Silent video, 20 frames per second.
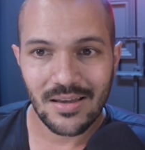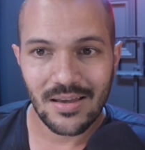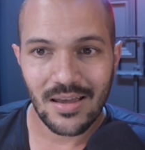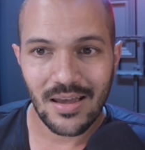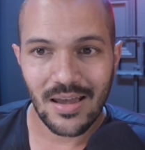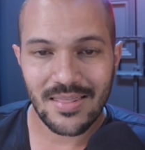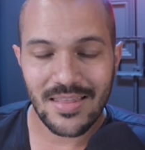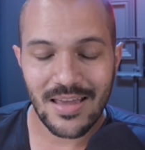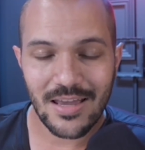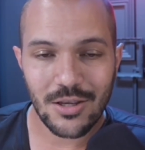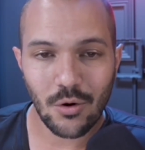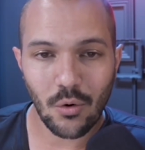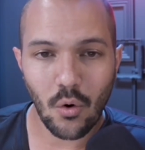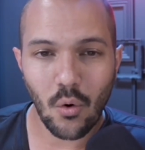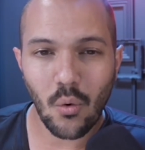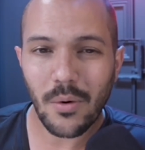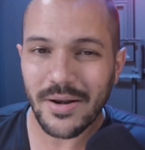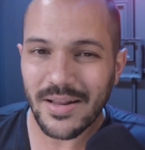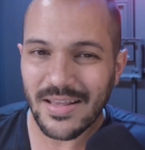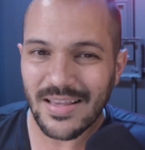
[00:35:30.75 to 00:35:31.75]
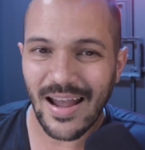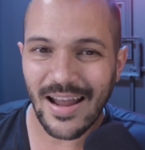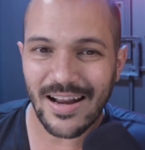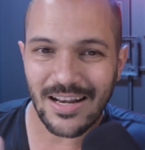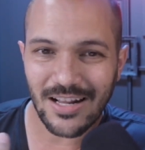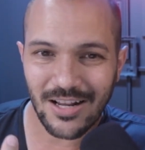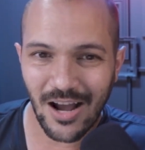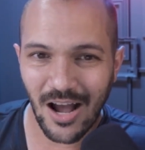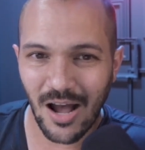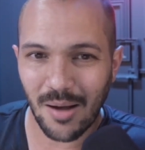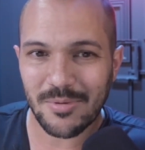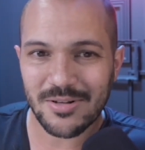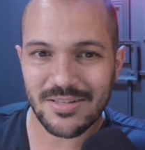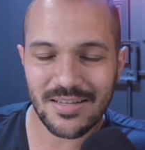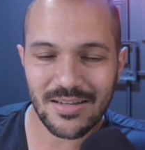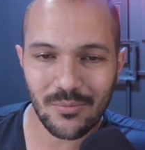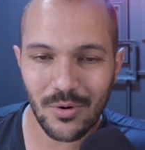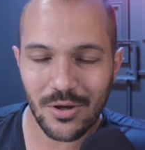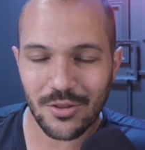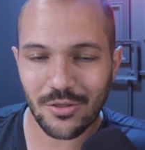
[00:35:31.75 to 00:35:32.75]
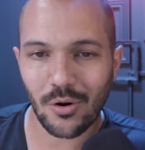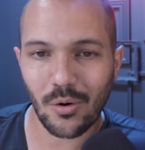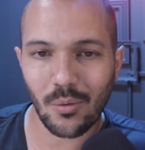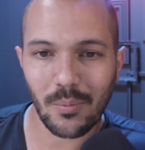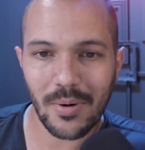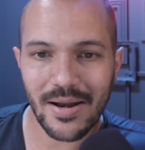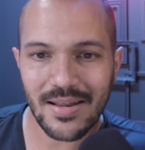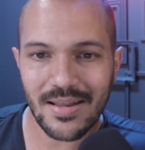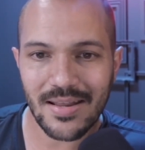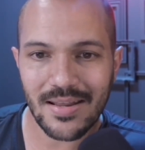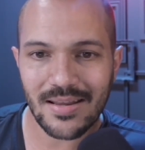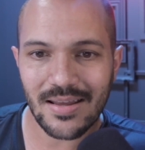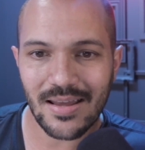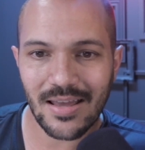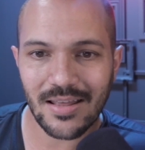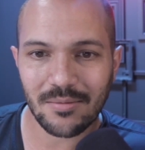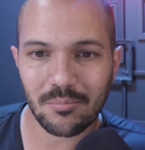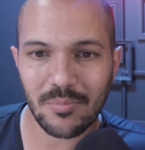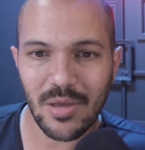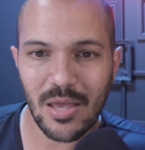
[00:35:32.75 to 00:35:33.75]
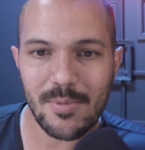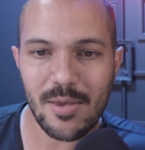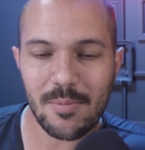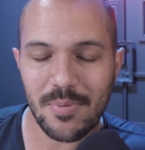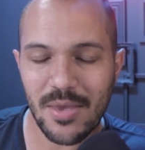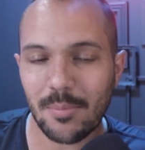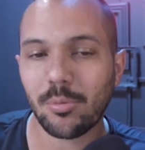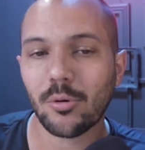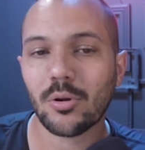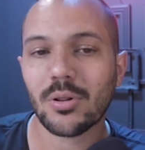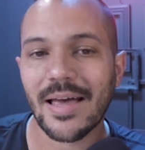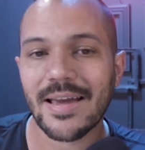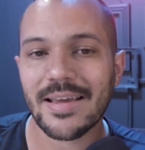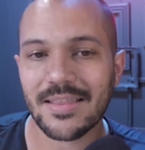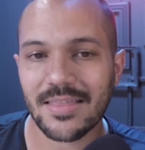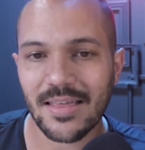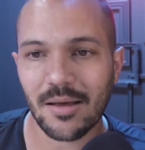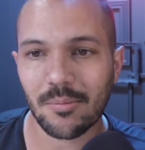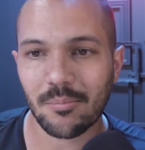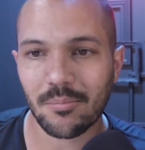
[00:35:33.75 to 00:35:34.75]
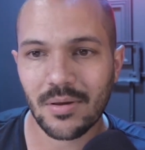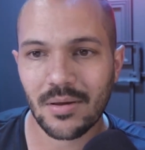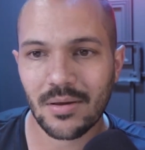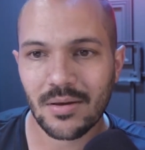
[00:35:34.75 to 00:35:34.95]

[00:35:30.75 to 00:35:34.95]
And that you're already kind of commenting with already, and maybe people like them.